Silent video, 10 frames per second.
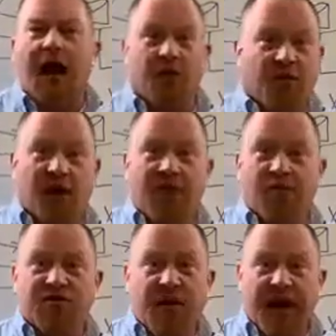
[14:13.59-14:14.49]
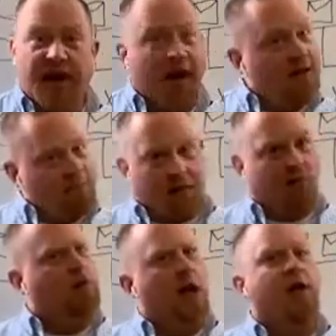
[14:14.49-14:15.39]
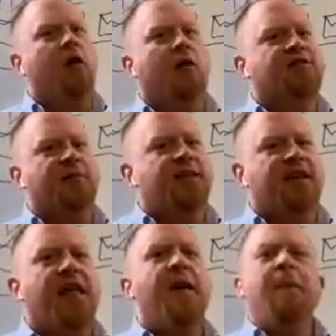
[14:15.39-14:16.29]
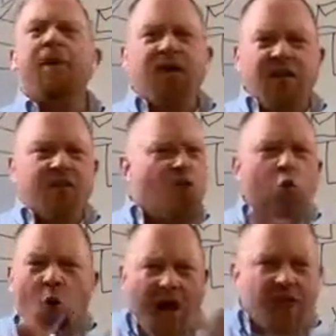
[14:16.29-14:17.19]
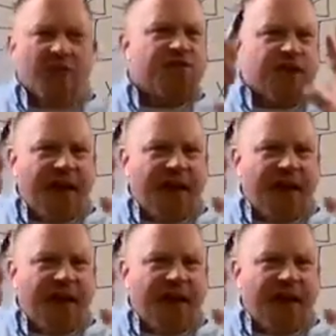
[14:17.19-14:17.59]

It'd be great if it was me. I know, it's amazing. But even whoever, just